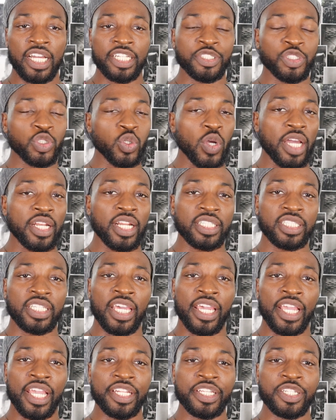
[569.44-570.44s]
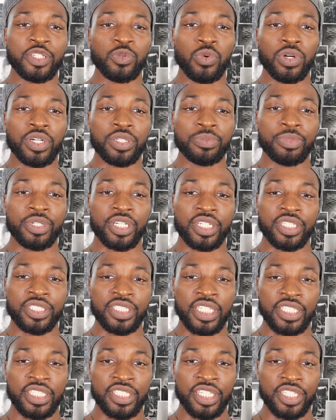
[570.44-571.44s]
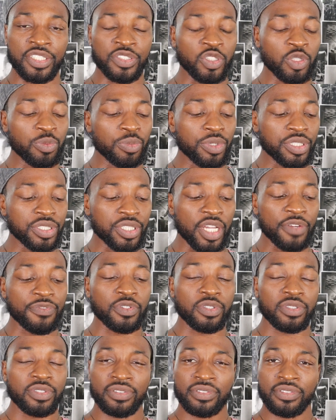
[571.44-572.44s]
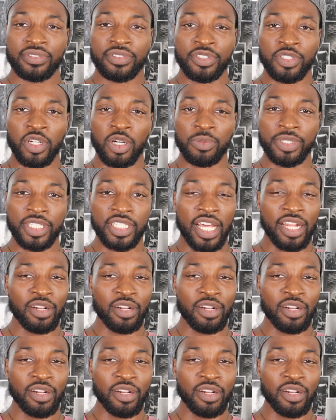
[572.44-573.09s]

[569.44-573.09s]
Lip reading: I try not to hate anyone, because that takes too much effort. You know what I mean?